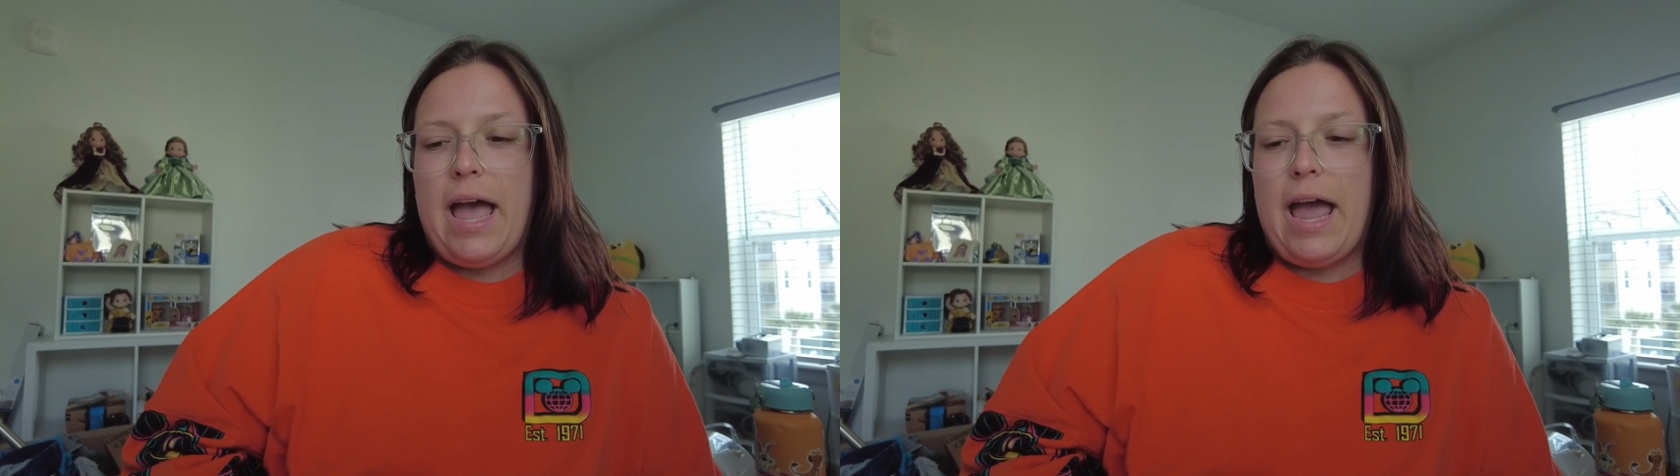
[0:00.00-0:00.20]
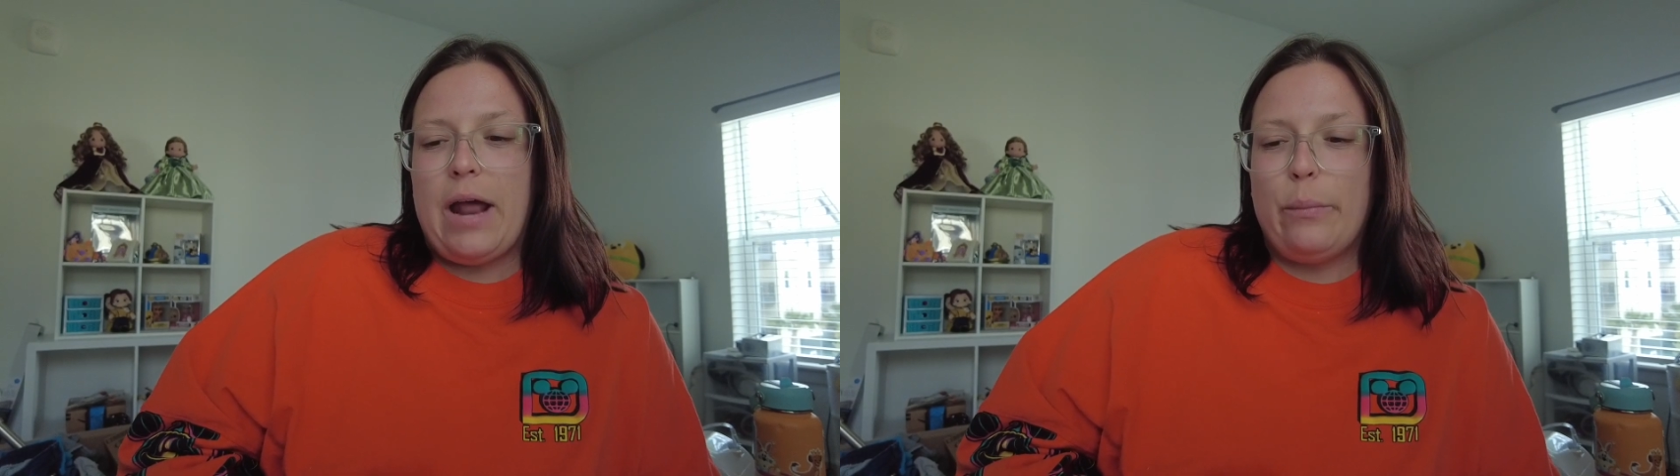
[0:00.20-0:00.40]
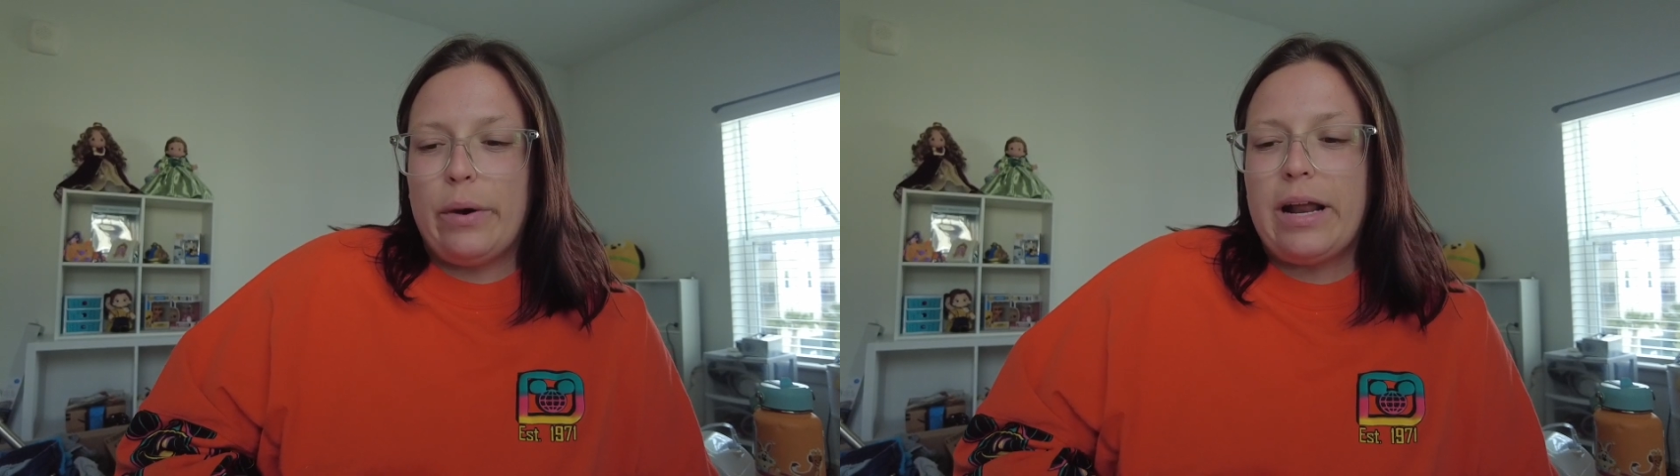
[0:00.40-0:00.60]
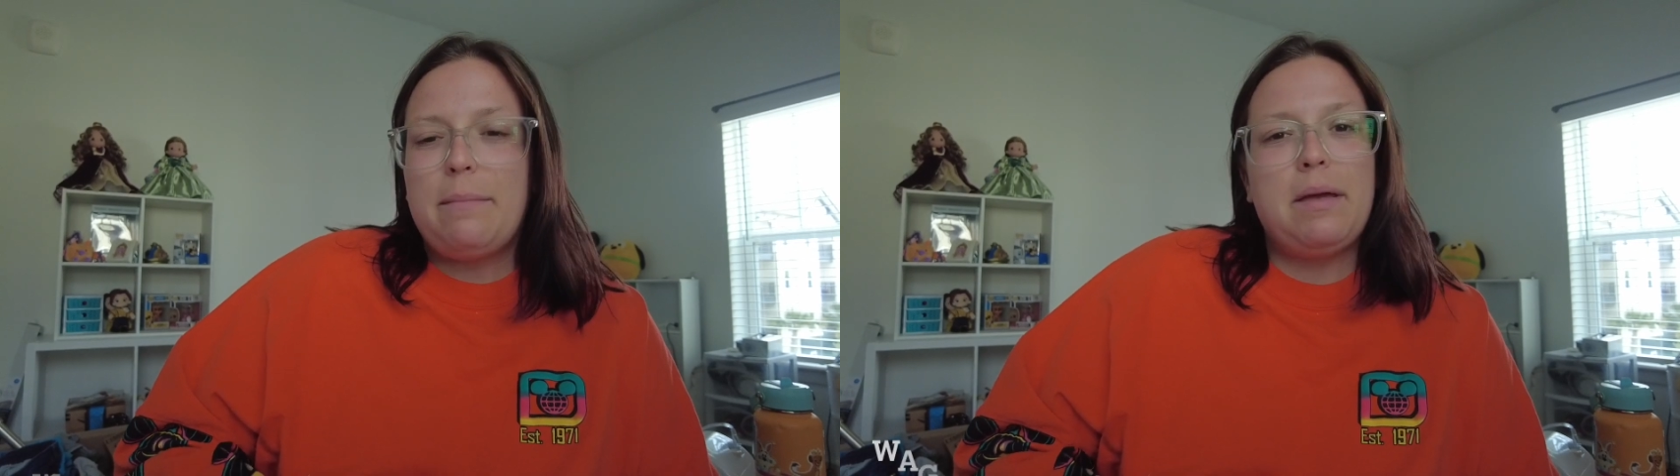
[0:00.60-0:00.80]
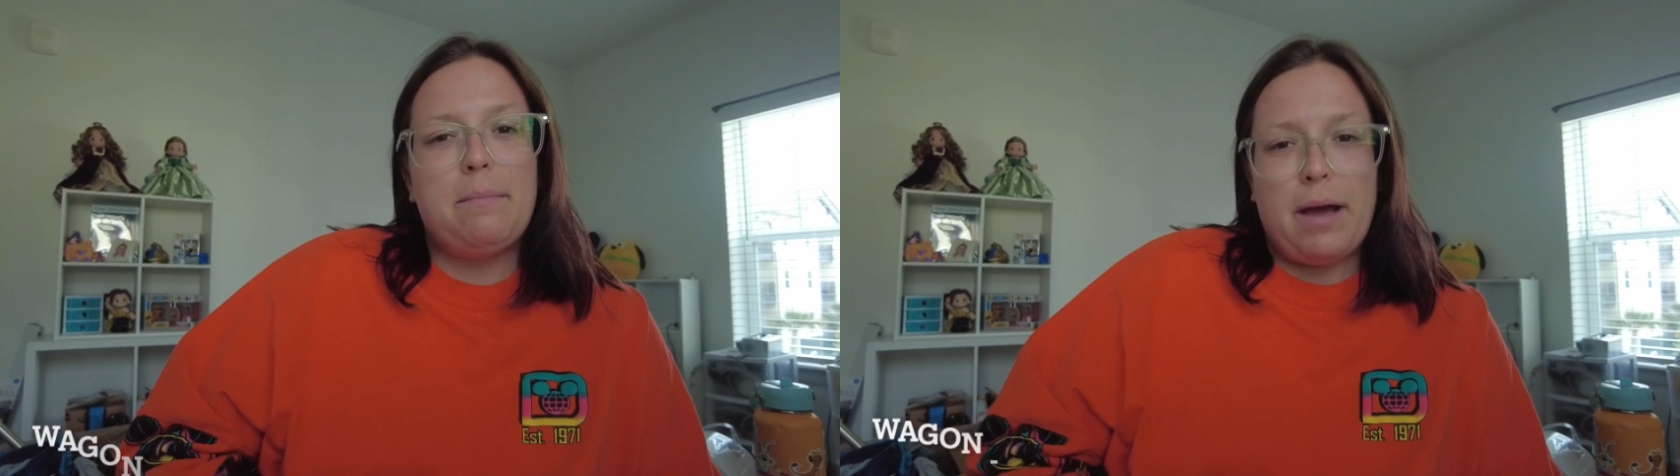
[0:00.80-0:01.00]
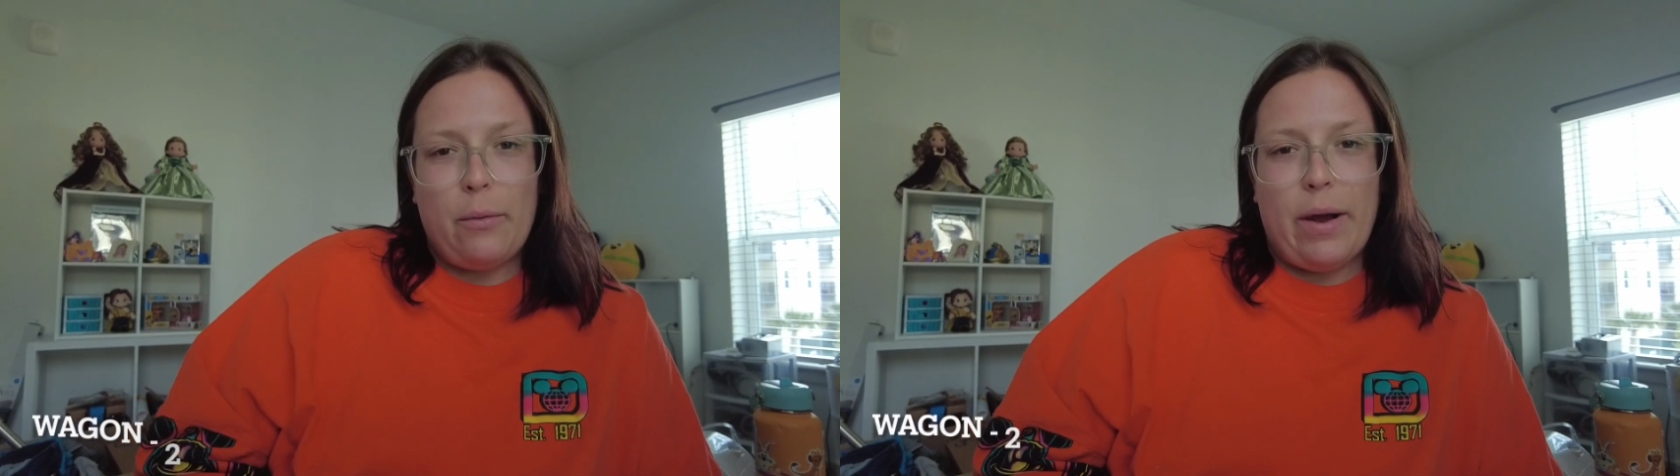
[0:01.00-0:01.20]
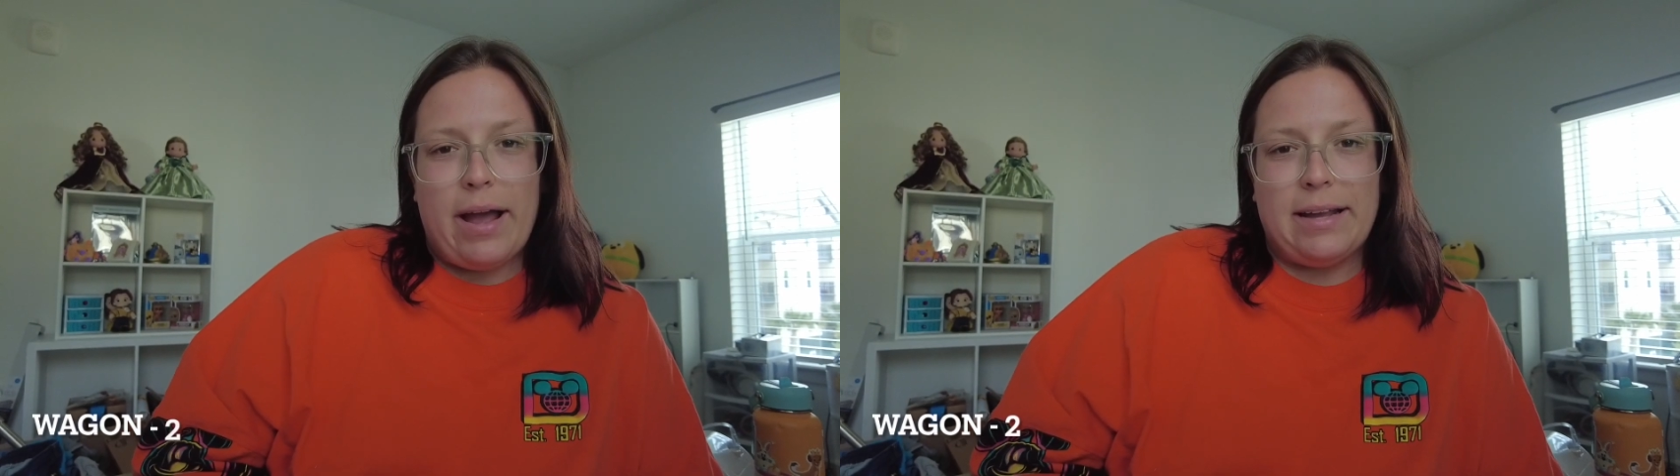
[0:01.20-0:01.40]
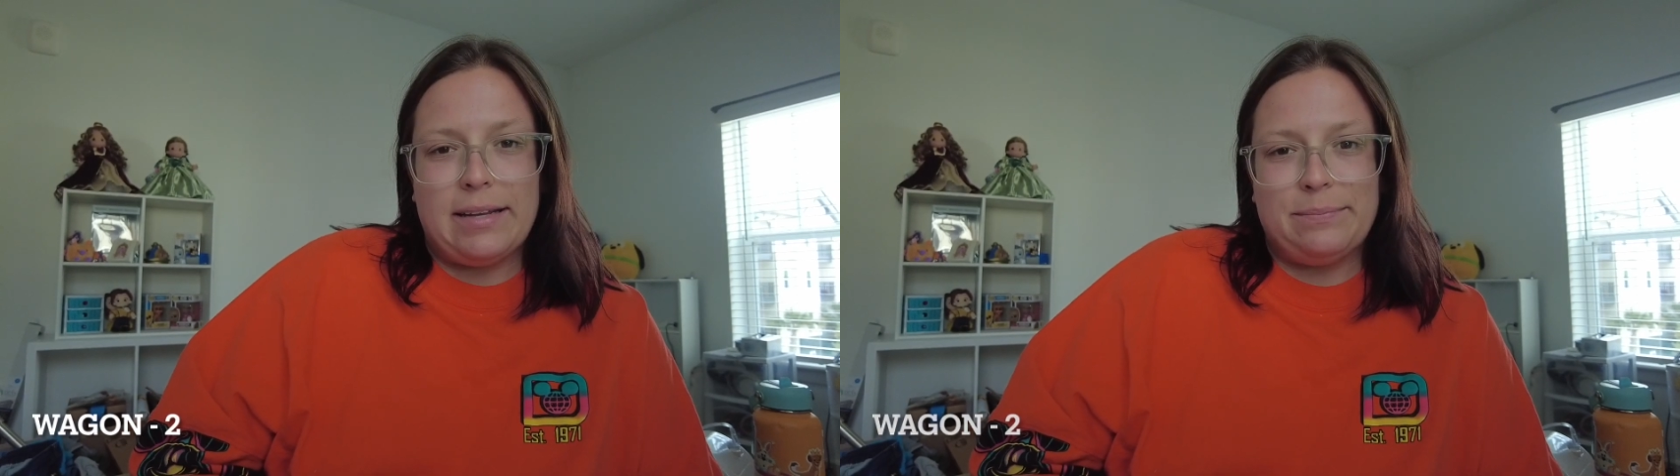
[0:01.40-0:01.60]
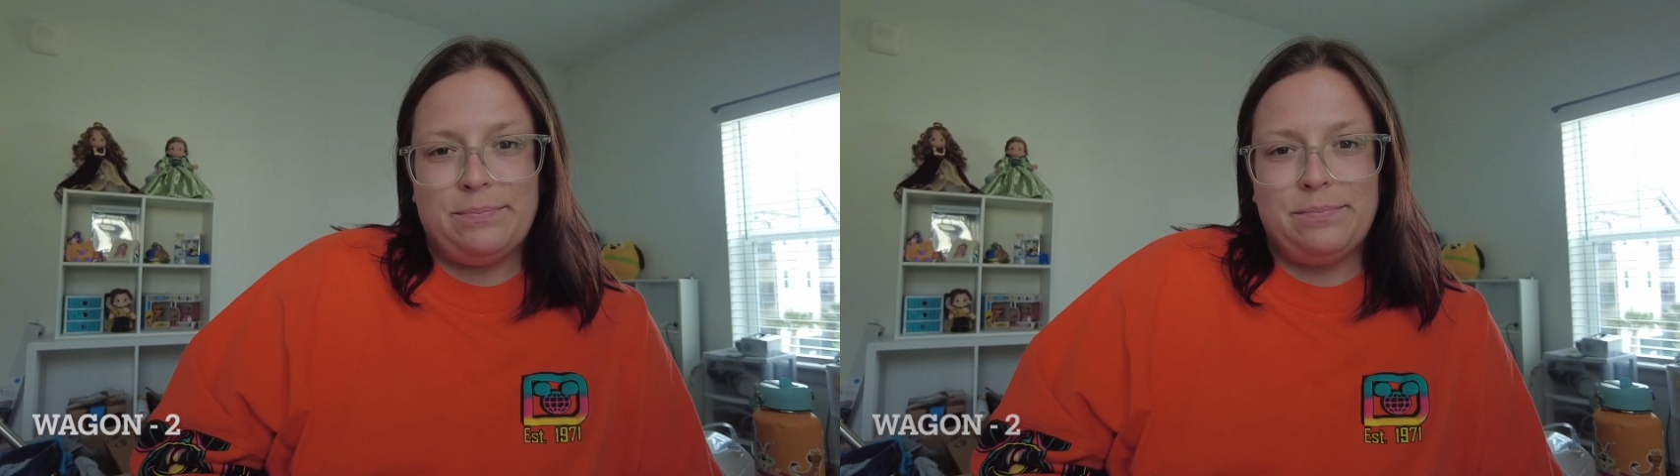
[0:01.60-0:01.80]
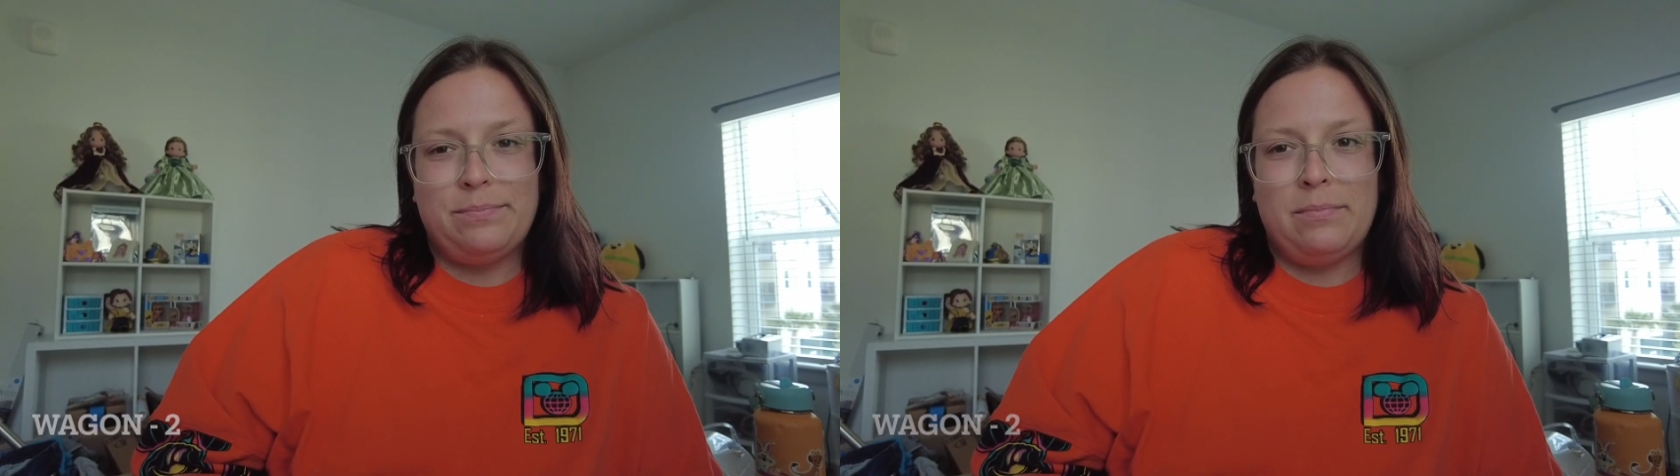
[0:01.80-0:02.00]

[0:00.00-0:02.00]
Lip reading: And what I mean by wagon